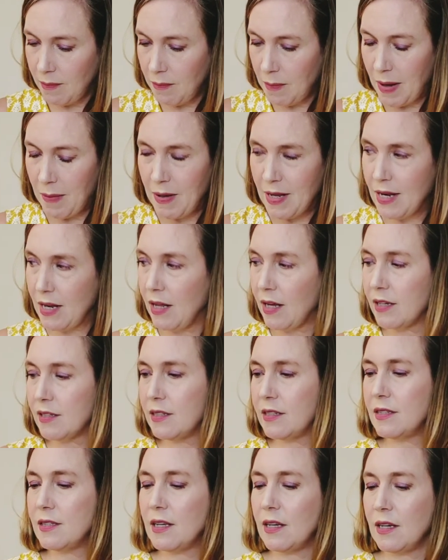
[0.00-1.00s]
Maybe
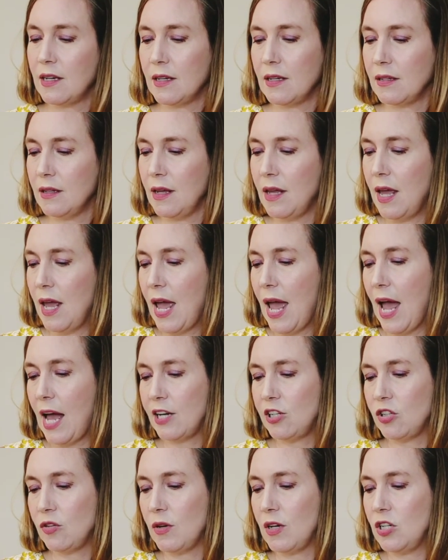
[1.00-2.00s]
because it's a
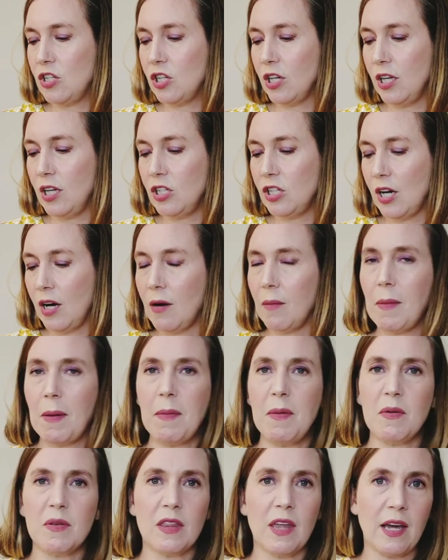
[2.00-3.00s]
Hatch Green Chili Cheddar, maybe
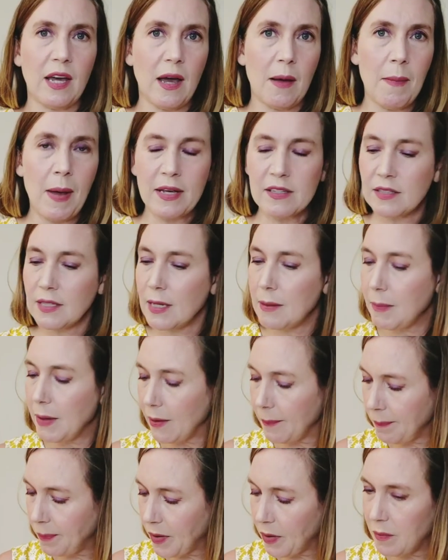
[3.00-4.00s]
with like a Mexican
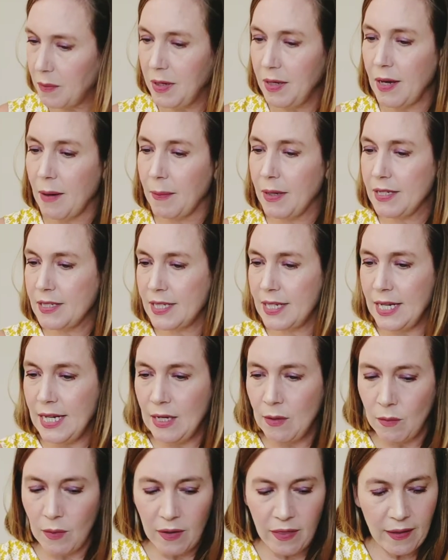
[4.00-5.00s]
meal. That would be yummy to
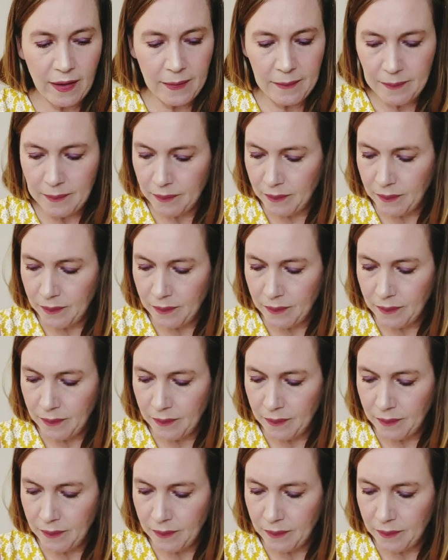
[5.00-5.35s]
eat with it.